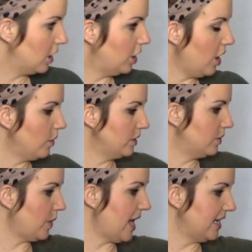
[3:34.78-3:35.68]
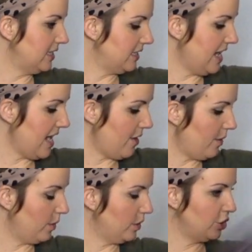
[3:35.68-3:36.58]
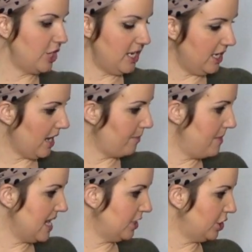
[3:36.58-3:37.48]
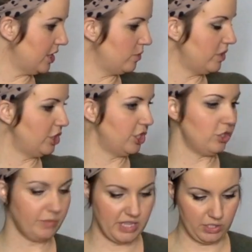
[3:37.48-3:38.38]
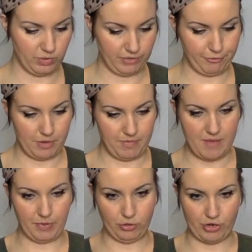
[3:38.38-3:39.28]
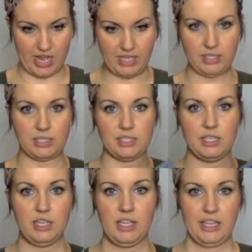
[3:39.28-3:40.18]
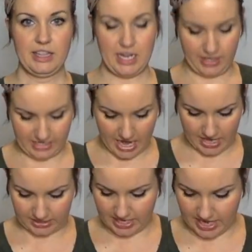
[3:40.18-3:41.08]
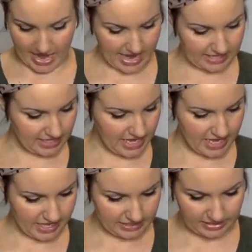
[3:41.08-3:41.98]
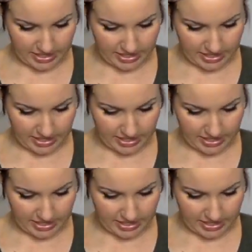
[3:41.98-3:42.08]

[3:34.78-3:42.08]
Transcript: Clothes-wise, now, she did not mention when she told me this was a Free People dress that the tag said as is.